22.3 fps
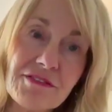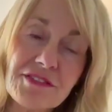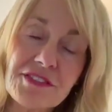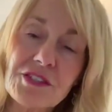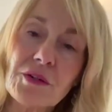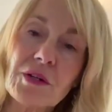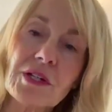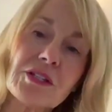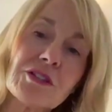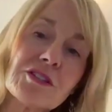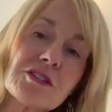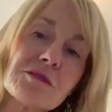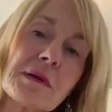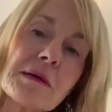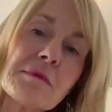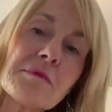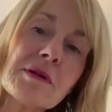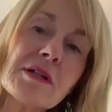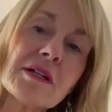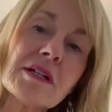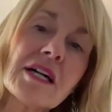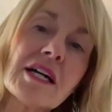So I use my
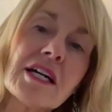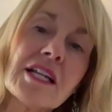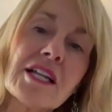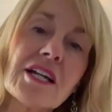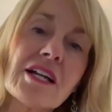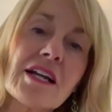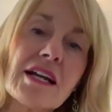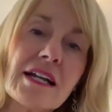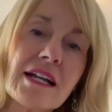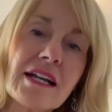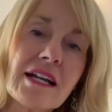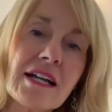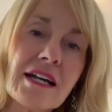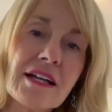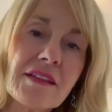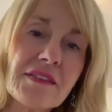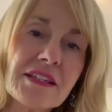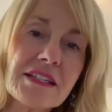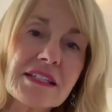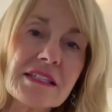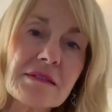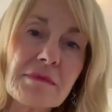pill cutter and
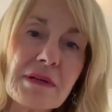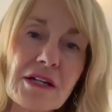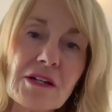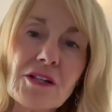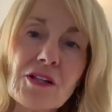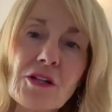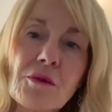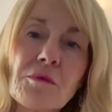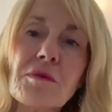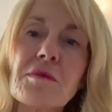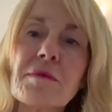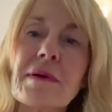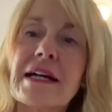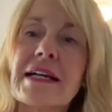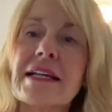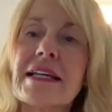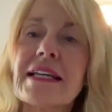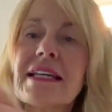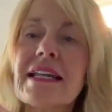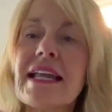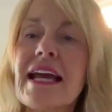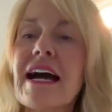cut this
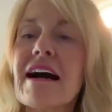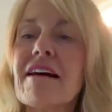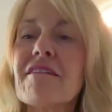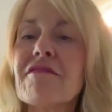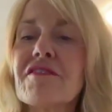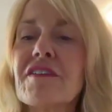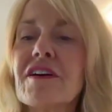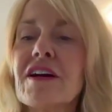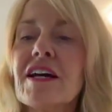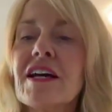metoclopramide in half.